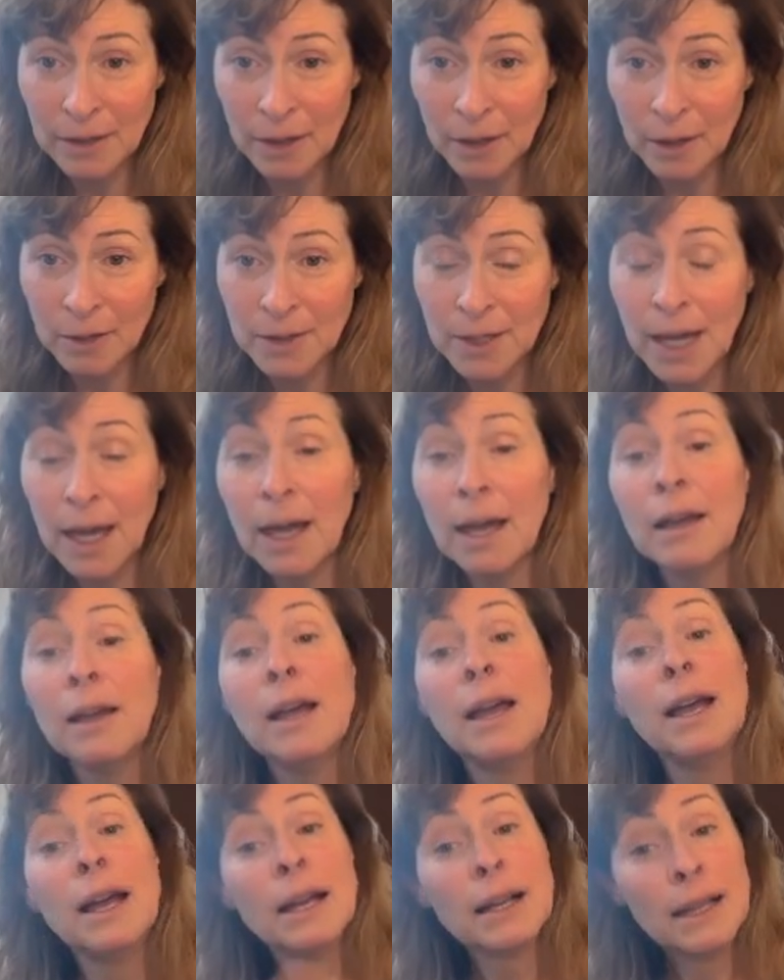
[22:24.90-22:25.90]
hotel,
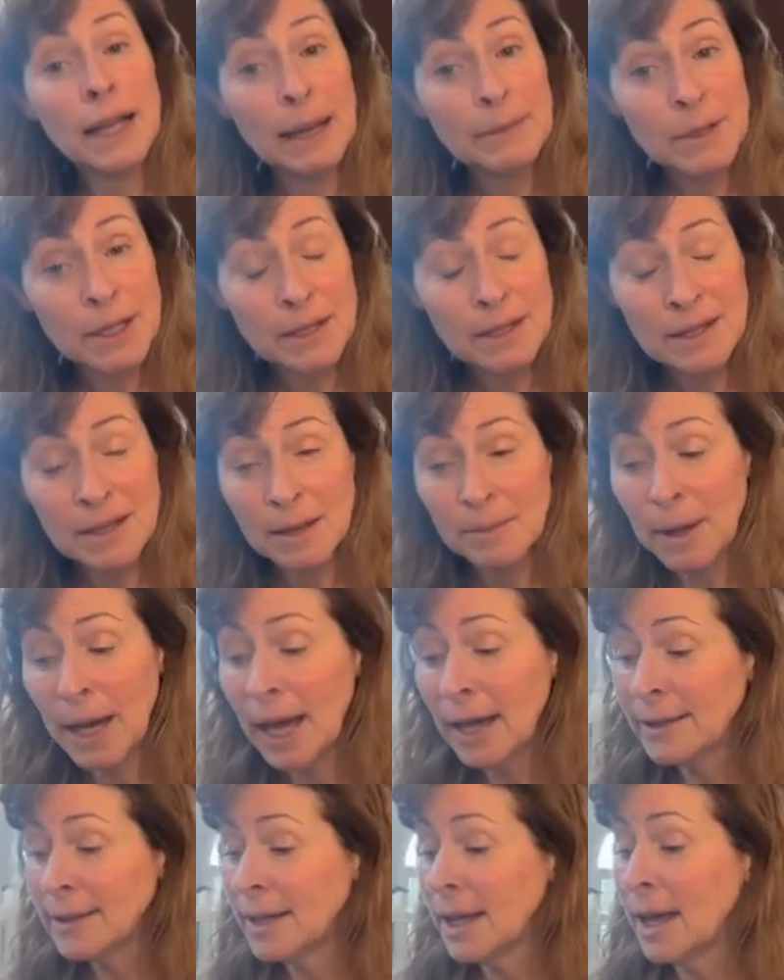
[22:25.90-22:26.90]
climbed into the
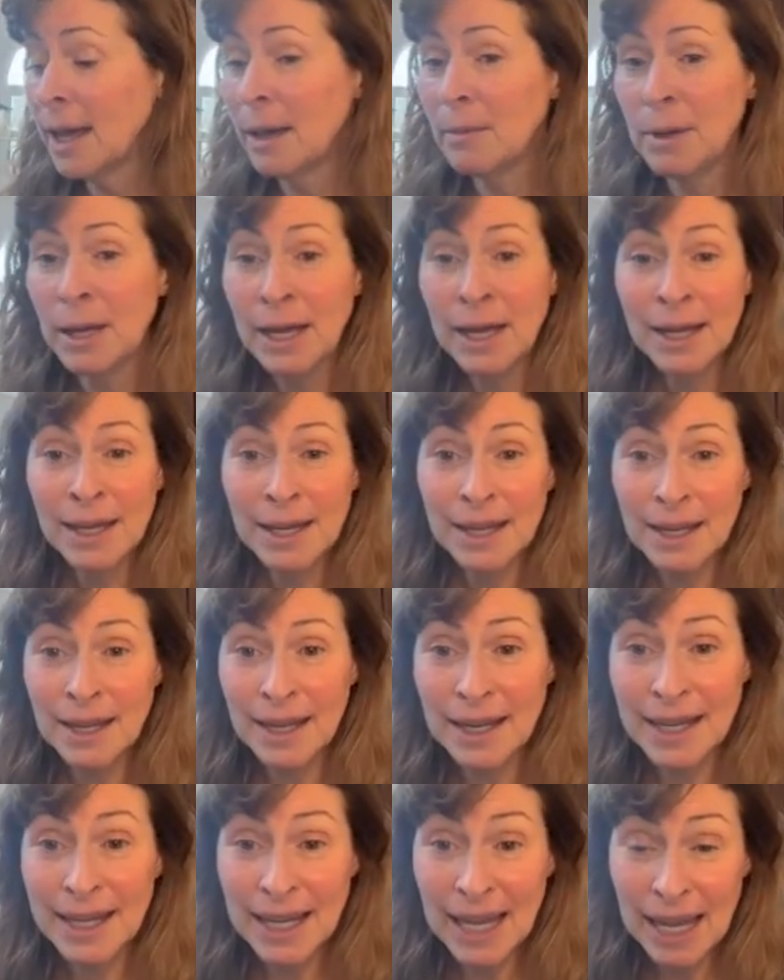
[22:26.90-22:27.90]
bathtub,
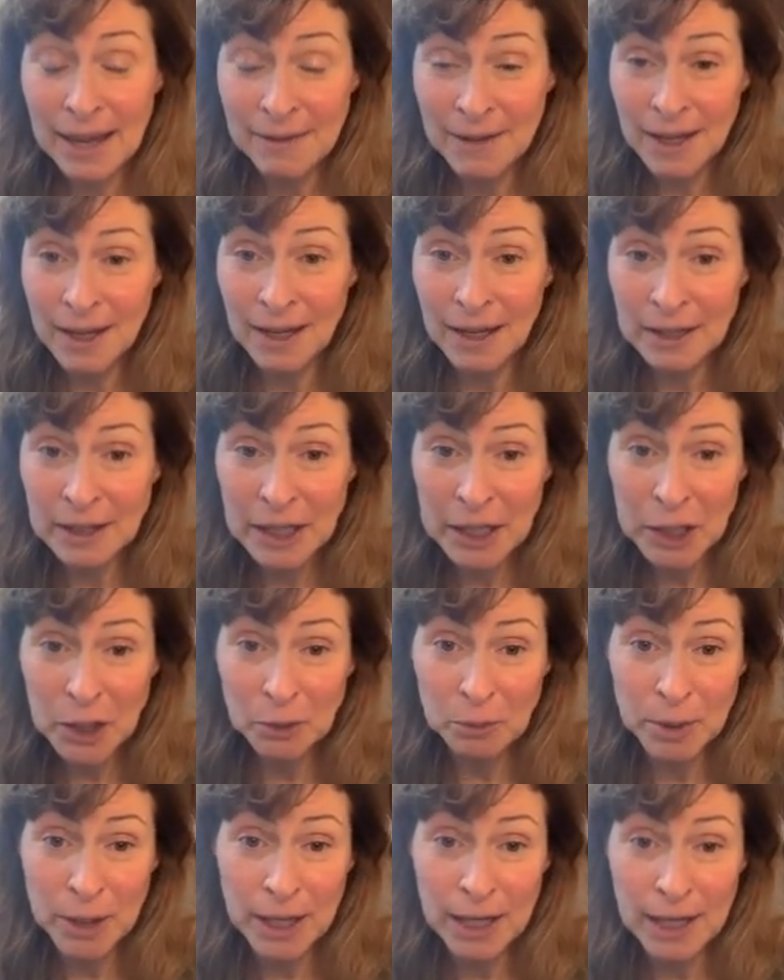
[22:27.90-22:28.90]
gave it a little
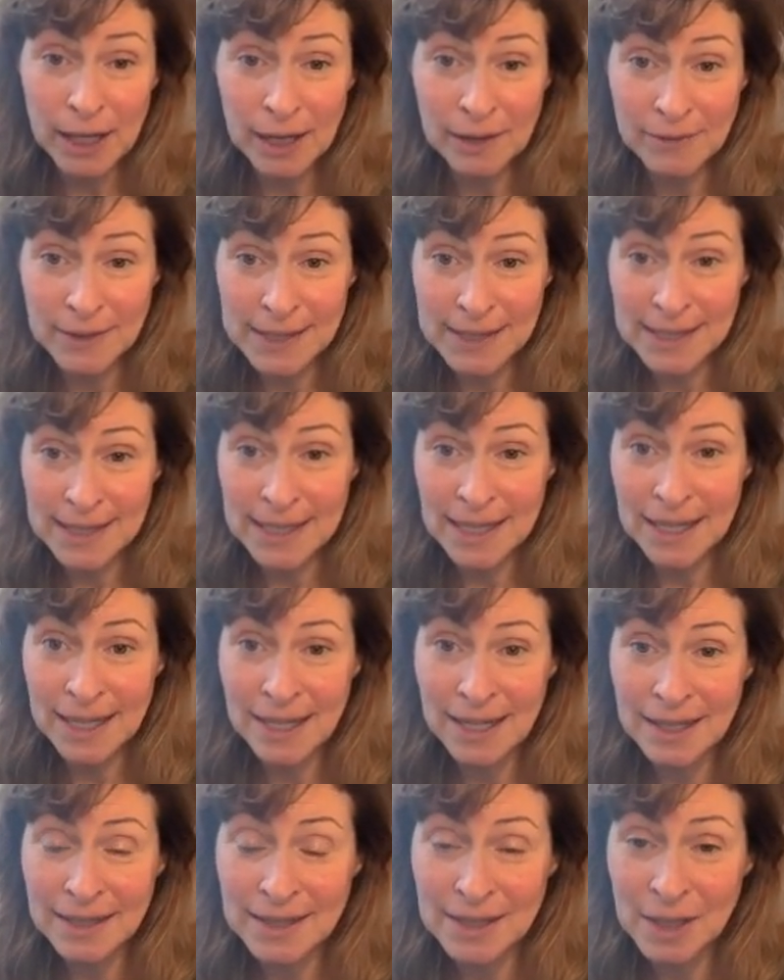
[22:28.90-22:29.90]
bit of
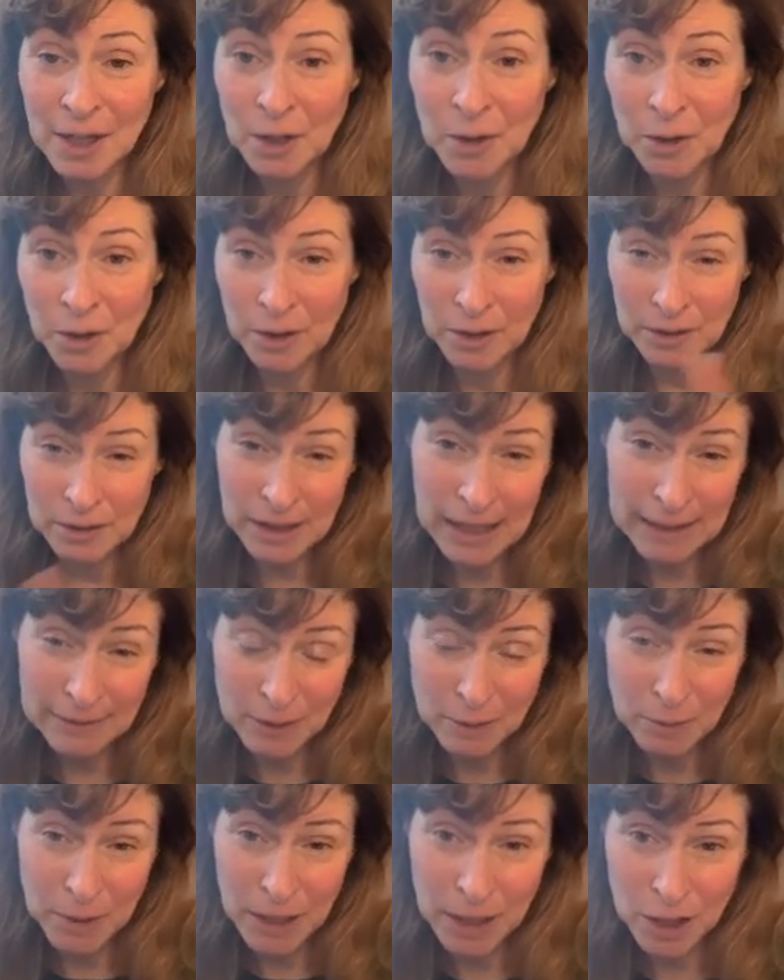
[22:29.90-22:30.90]
ASEA. So the
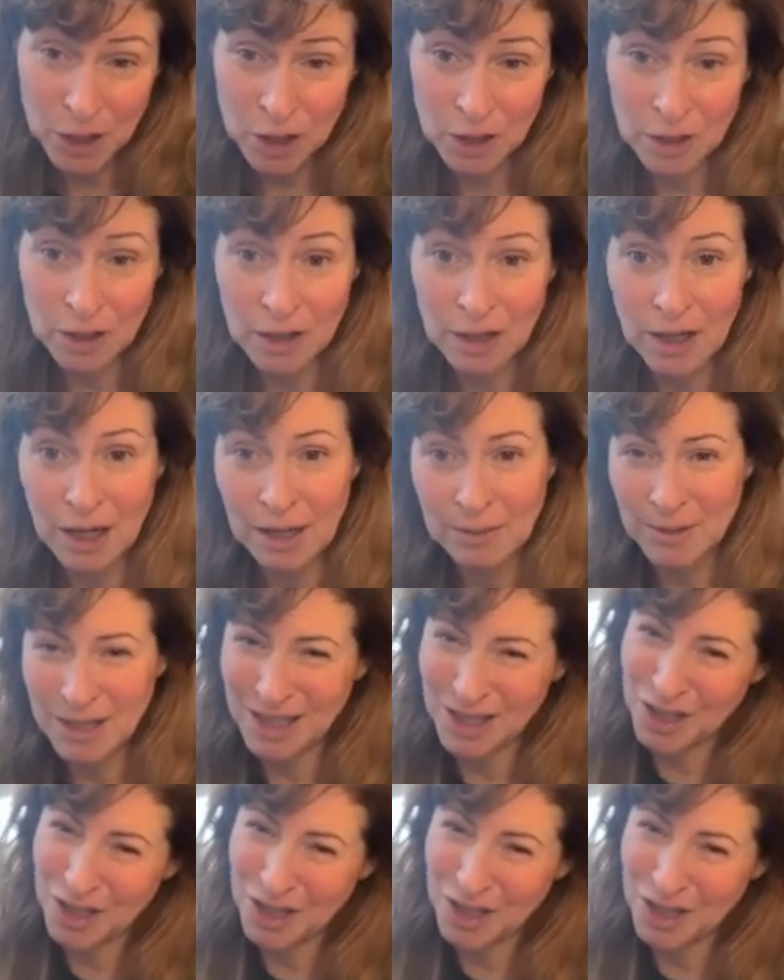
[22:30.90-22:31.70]
left picture, I'm just